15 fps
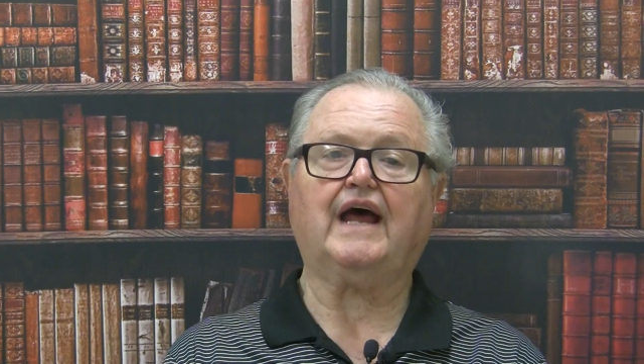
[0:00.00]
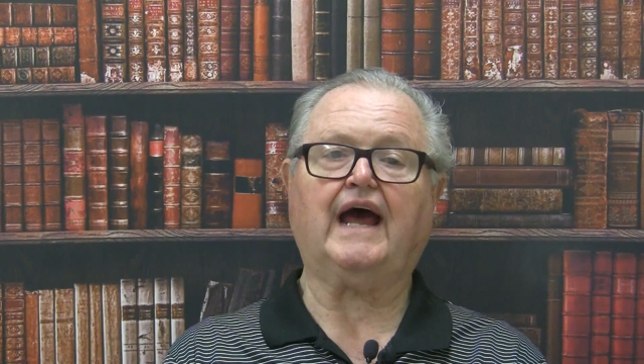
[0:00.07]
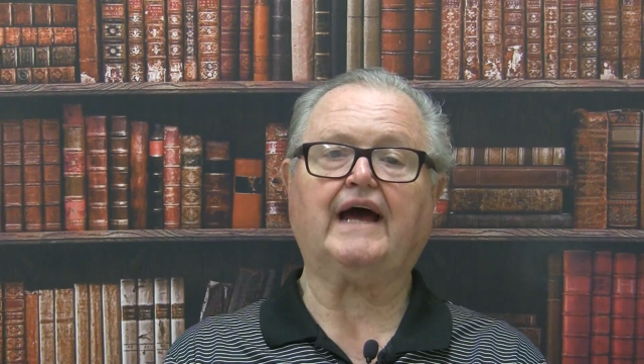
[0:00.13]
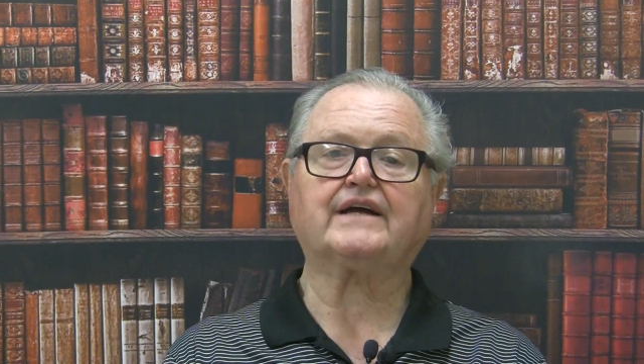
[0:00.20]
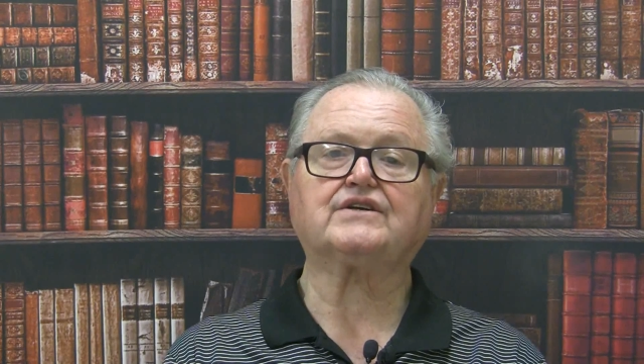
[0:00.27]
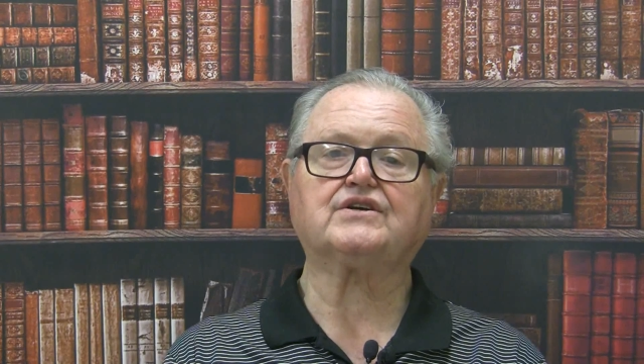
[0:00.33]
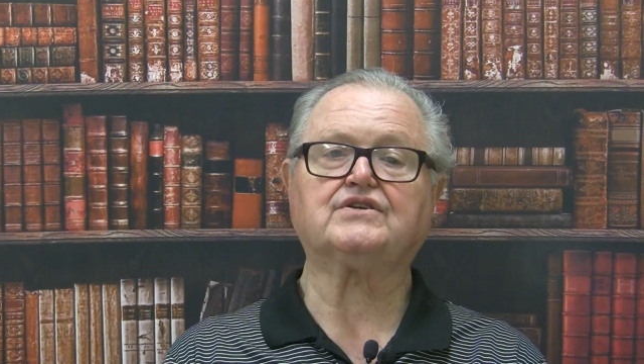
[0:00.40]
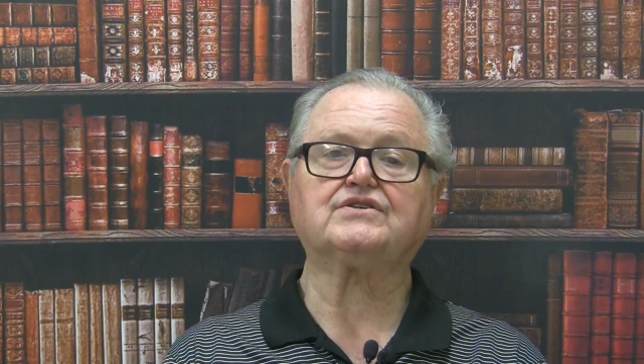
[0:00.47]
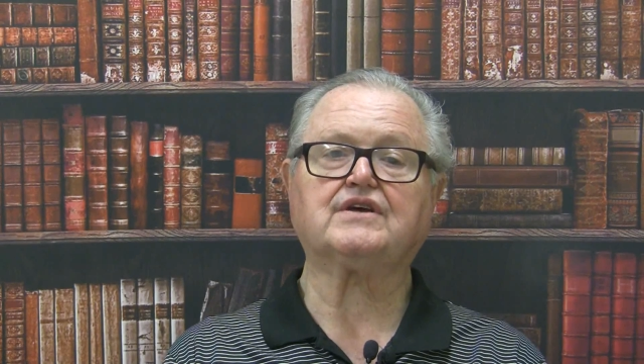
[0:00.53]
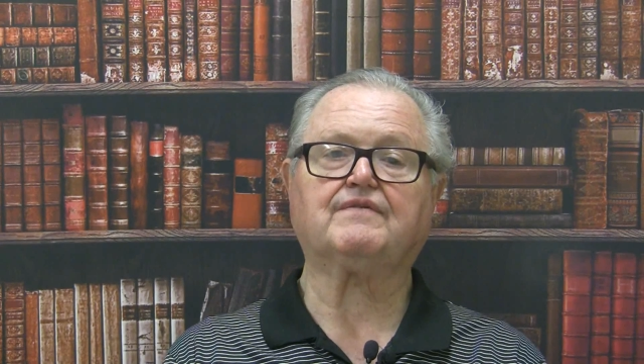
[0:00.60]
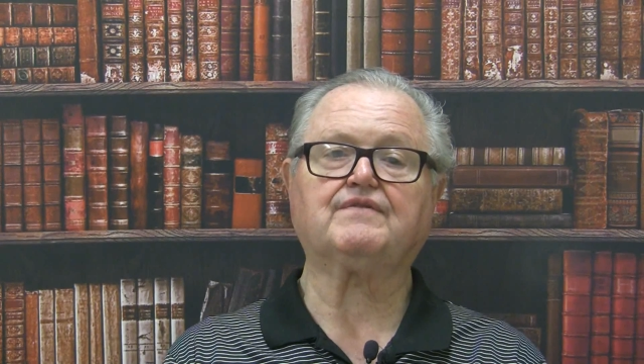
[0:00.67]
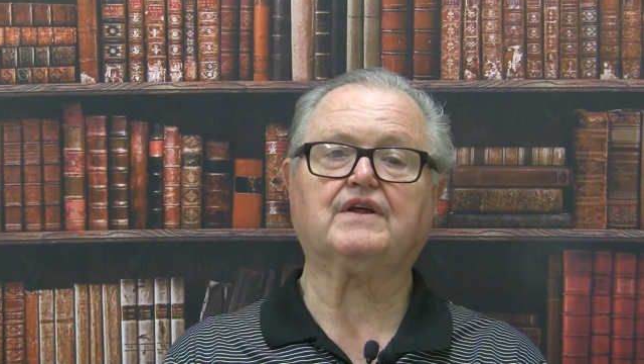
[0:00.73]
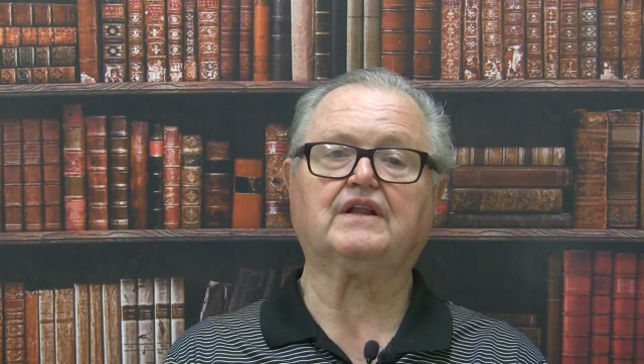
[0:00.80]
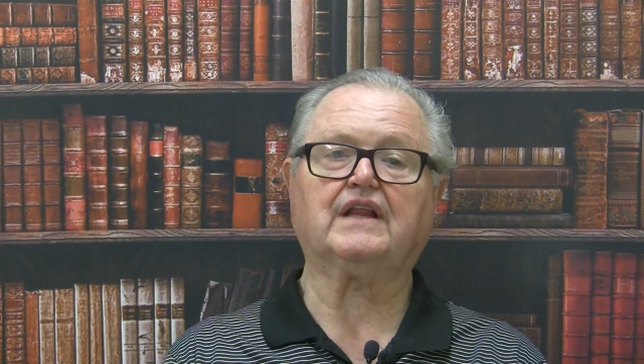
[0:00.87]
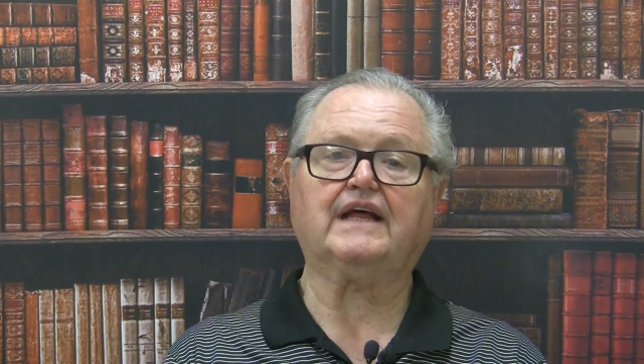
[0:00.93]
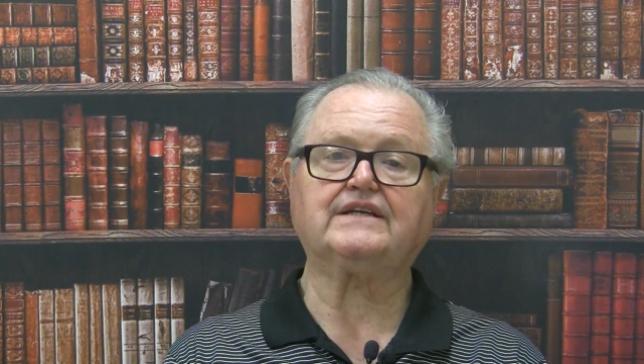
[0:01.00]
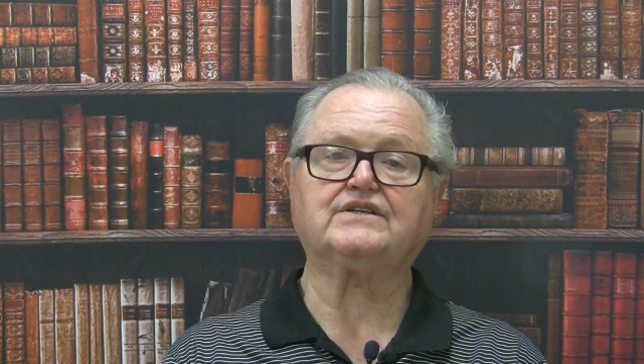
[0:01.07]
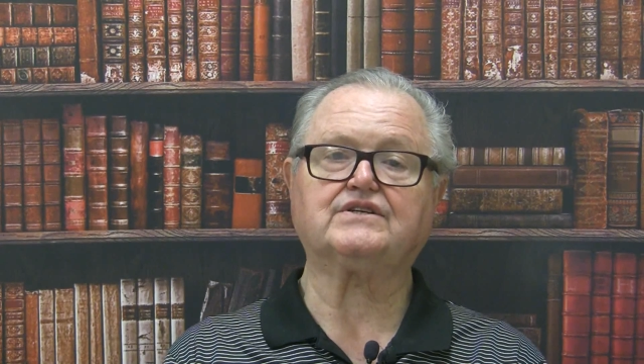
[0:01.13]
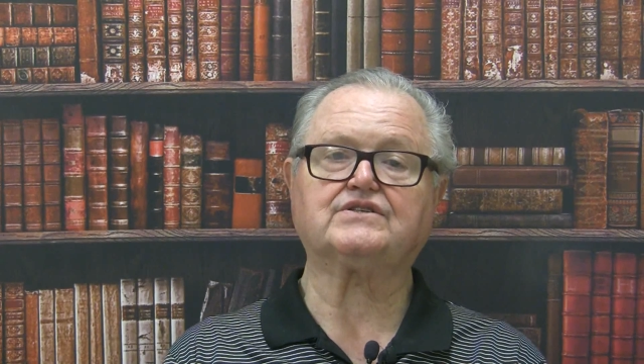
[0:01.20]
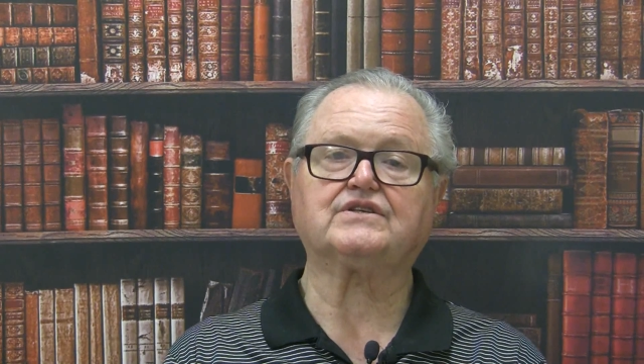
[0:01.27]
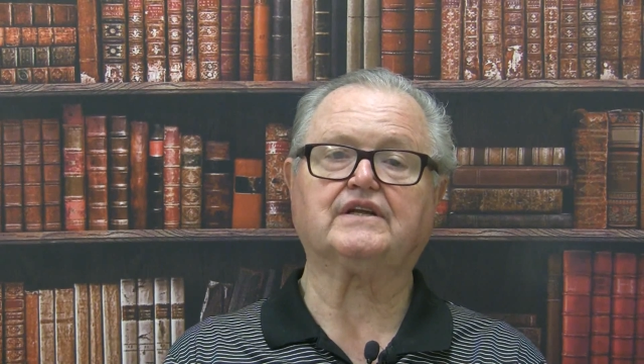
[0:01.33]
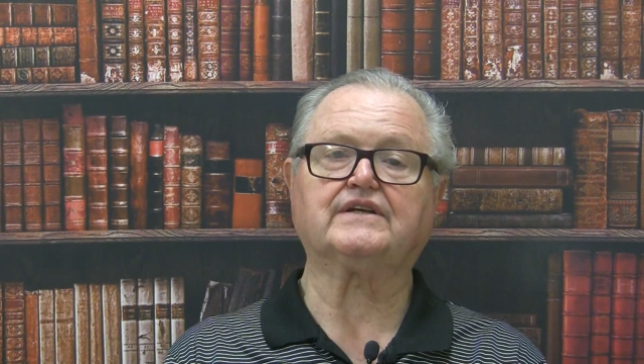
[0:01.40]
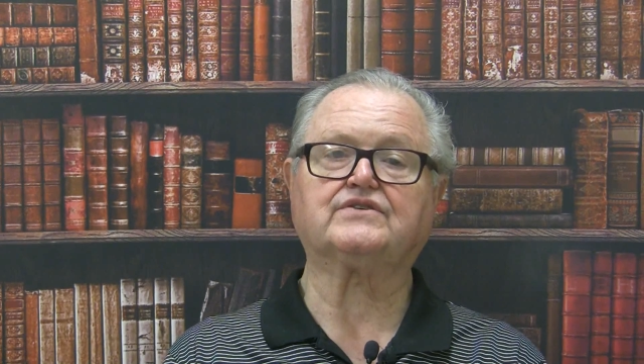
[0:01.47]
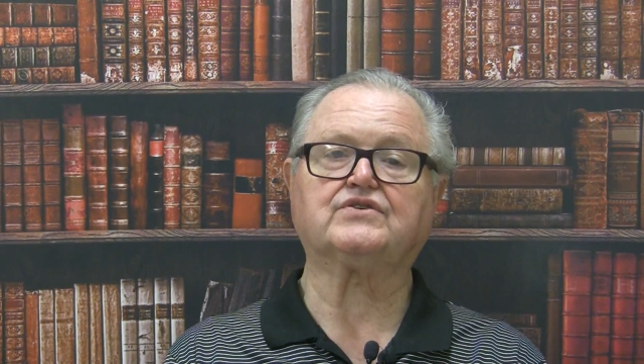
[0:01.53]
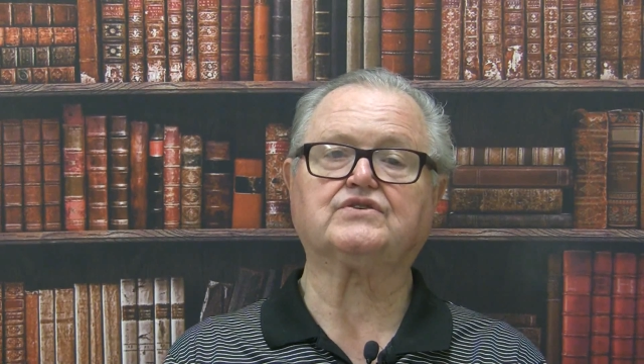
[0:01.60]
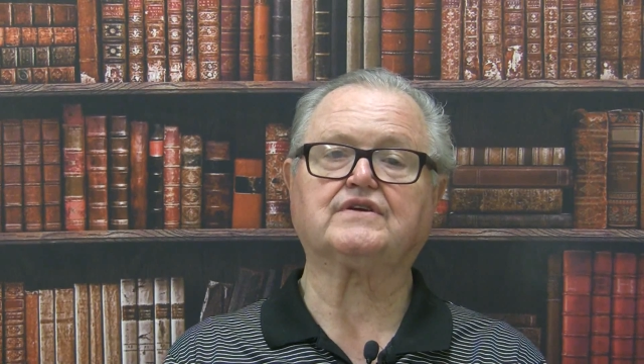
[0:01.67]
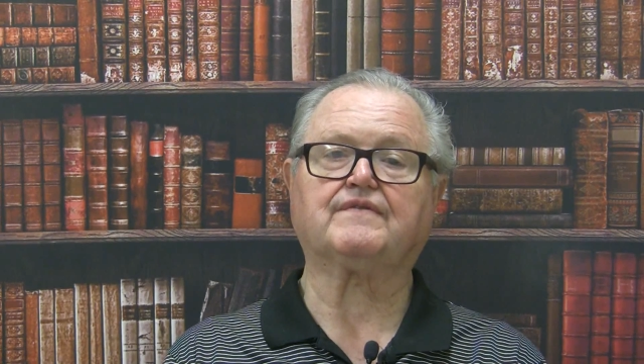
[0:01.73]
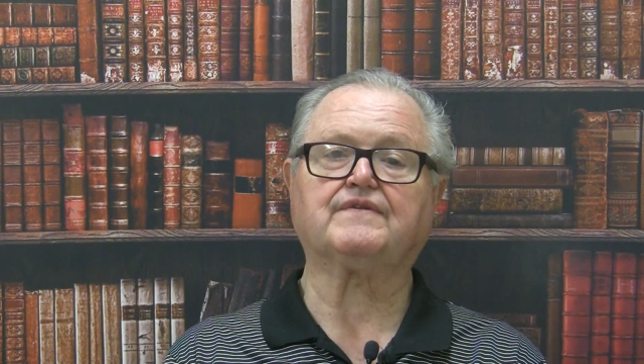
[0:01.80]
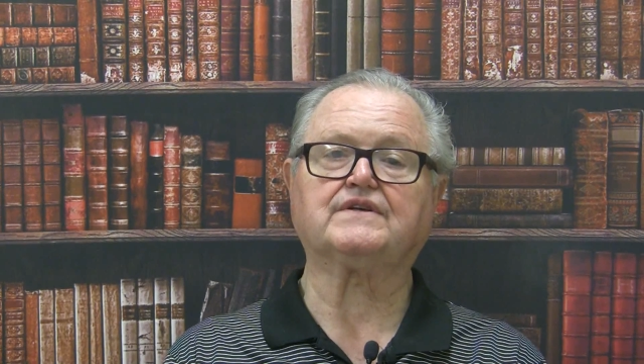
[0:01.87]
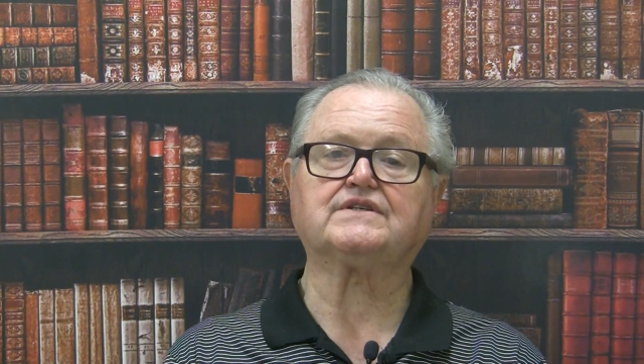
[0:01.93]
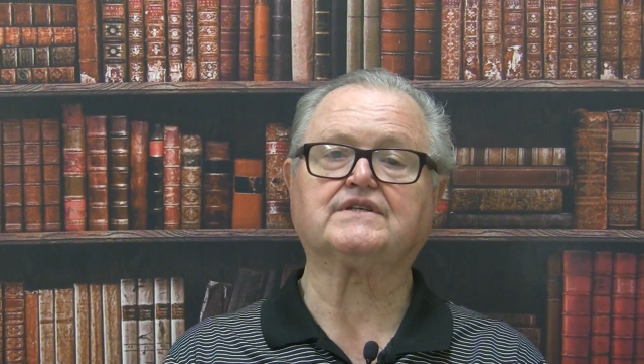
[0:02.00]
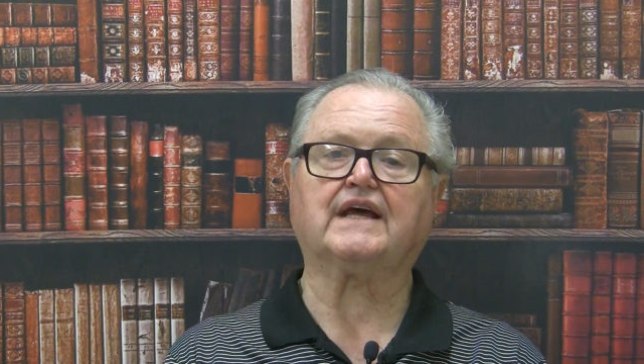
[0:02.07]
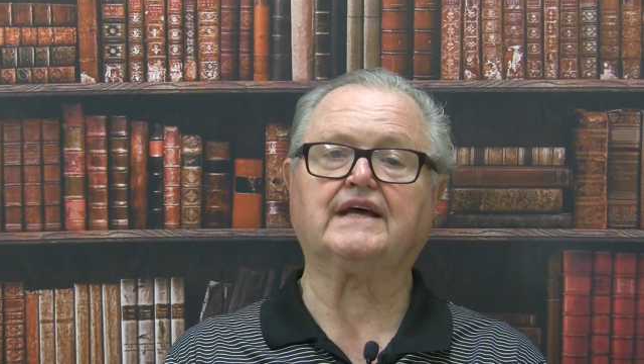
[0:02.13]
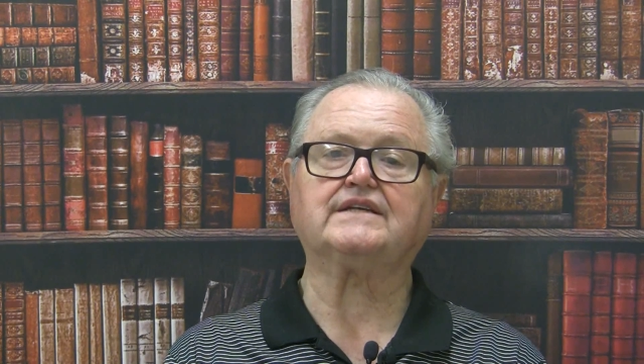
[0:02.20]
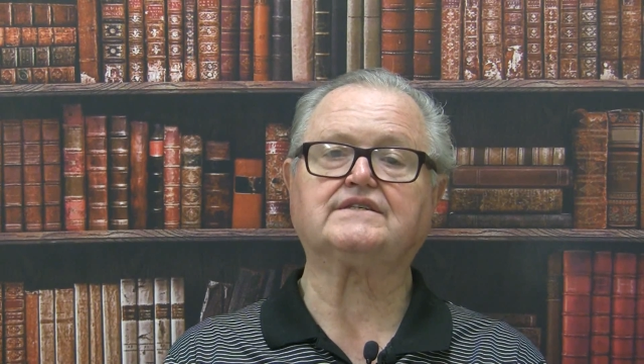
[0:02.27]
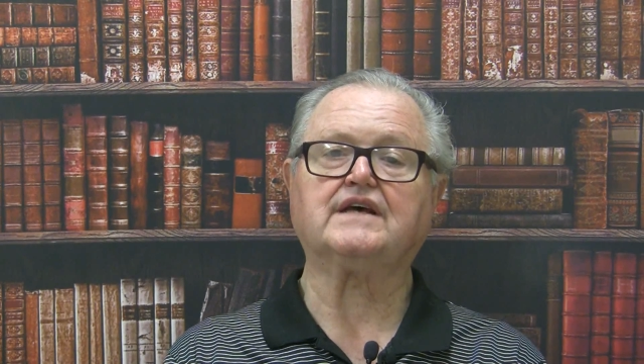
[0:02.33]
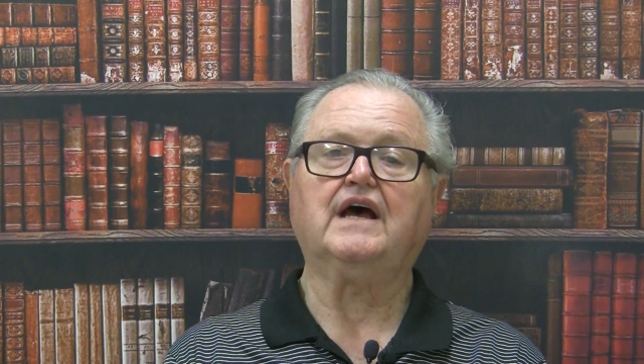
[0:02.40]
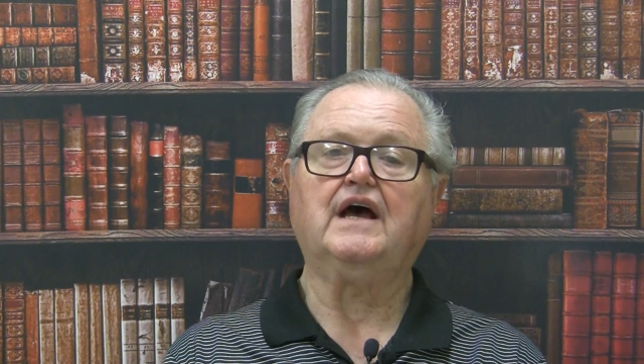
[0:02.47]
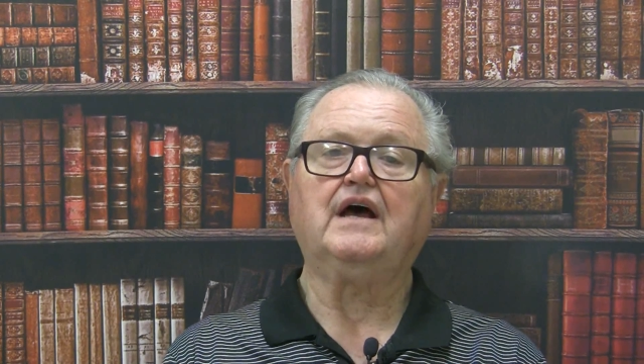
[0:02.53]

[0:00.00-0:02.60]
actions of the legislatures of the states,